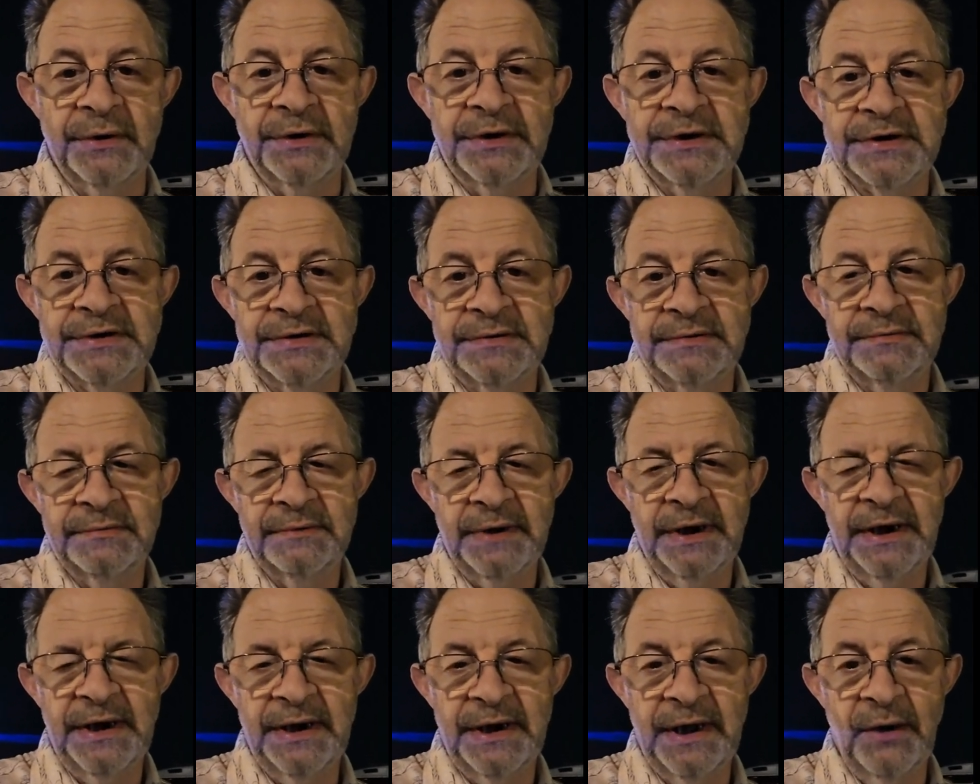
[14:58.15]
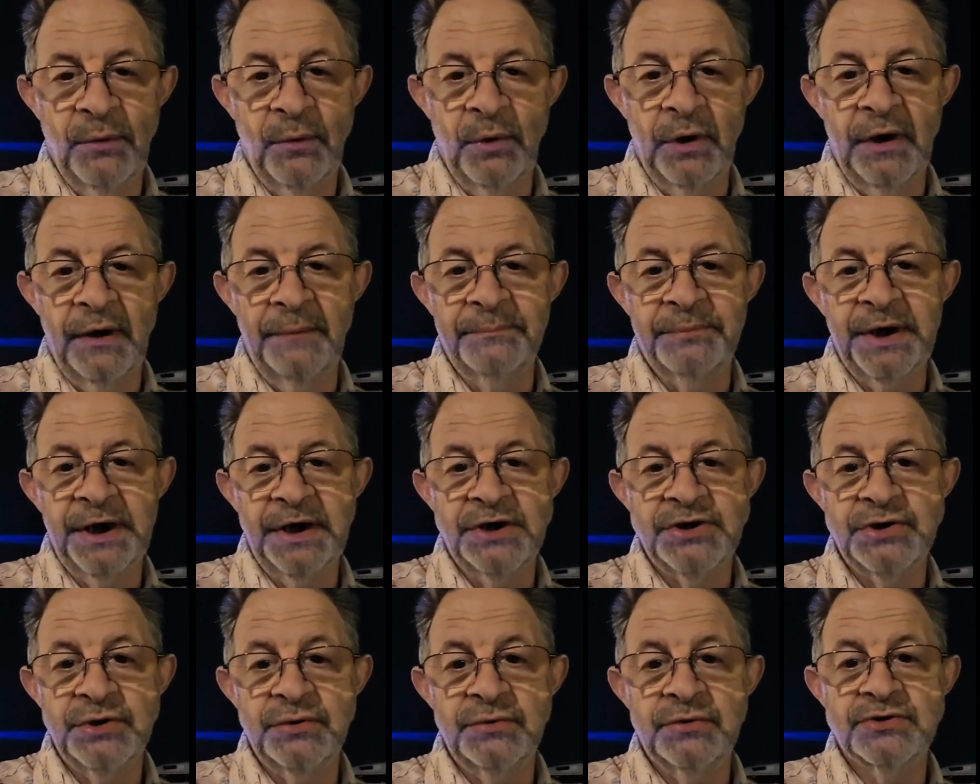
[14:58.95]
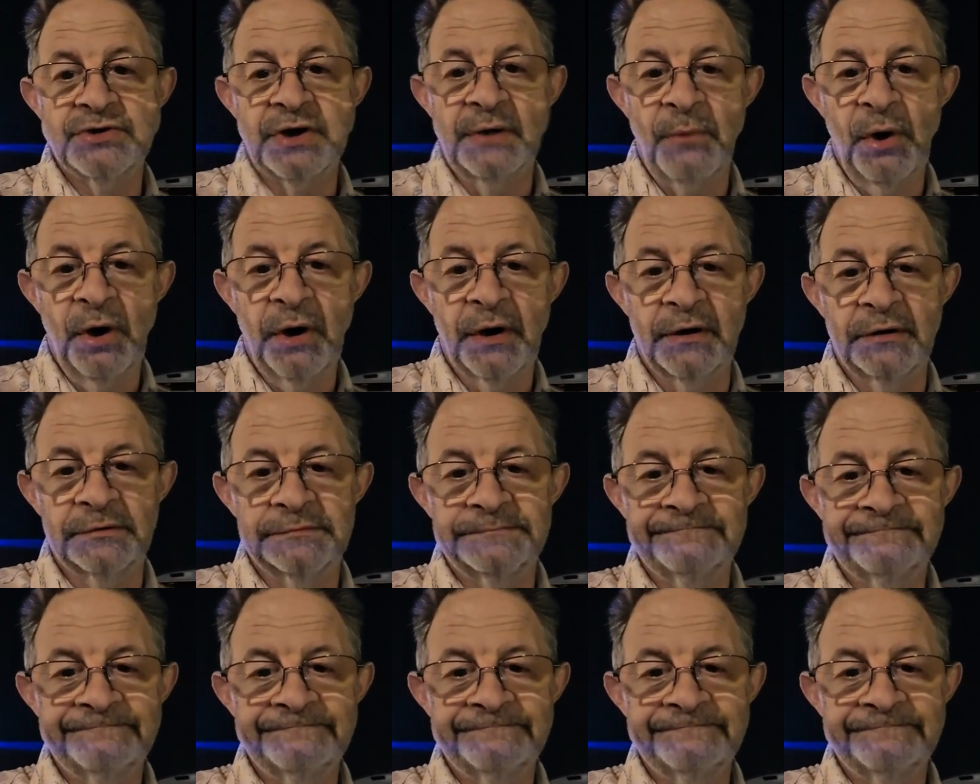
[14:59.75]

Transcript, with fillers: it, and I will update you tomorrow.